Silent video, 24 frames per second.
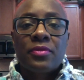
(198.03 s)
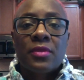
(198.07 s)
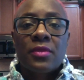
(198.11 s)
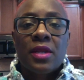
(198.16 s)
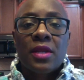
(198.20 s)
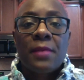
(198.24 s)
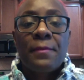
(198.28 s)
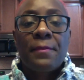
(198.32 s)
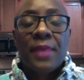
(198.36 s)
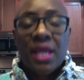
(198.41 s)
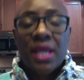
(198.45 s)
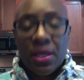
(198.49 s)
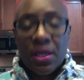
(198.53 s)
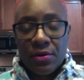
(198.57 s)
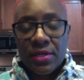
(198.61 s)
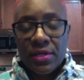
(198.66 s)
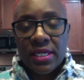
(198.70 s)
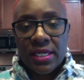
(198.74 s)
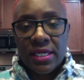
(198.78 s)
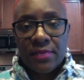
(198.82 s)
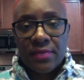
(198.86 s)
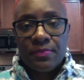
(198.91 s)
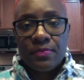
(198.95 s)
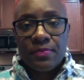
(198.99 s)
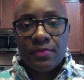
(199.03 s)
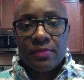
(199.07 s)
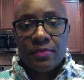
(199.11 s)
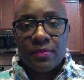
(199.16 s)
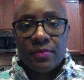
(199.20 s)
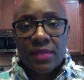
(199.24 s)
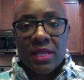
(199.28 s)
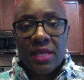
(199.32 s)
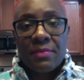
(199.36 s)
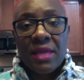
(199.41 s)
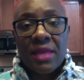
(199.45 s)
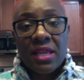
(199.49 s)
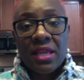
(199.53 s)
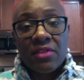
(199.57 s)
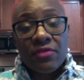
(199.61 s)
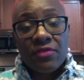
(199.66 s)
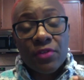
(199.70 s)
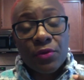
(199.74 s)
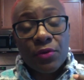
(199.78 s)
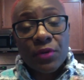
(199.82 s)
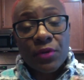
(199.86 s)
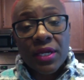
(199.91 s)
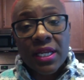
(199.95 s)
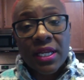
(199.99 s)
period. They make you
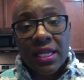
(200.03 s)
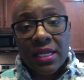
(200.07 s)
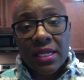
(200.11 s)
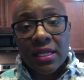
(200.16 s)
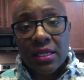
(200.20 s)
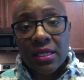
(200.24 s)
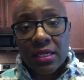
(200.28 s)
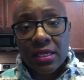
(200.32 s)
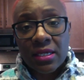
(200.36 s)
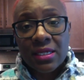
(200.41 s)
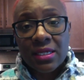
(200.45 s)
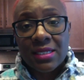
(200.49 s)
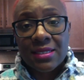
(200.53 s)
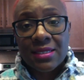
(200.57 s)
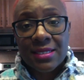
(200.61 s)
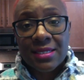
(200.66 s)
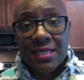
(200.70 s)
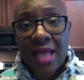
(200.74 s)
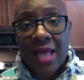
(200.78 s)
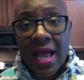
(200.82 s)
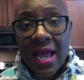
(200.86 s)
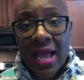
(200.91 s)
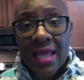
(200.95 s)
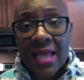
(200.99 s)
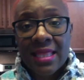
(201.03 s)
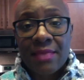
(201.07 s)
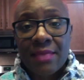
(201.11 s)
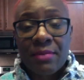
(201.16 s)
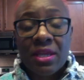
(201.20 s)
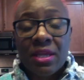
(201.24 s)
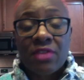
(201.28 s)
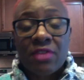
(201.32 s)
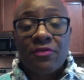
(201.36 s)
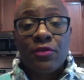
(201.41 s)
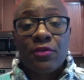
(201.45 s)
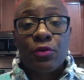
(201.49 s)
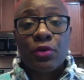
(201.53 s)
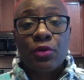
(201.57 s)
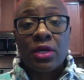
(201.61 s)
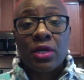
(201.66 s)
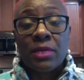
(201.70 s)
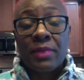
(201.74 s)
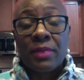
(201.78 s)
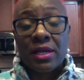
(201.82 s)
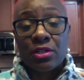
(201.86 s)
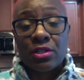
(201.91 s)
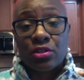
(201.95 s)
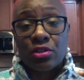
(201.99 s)
feel good inside. They make you feel good
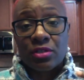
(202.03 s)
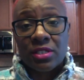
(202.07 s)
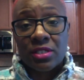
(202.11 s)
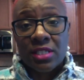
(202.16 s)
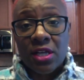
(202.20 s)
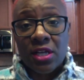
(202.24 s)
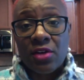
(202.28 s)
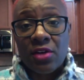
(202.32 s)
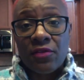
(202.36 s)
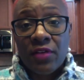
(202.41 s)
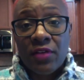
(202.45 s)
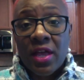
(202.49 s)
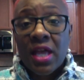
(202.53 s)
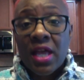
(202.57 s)
about yourself.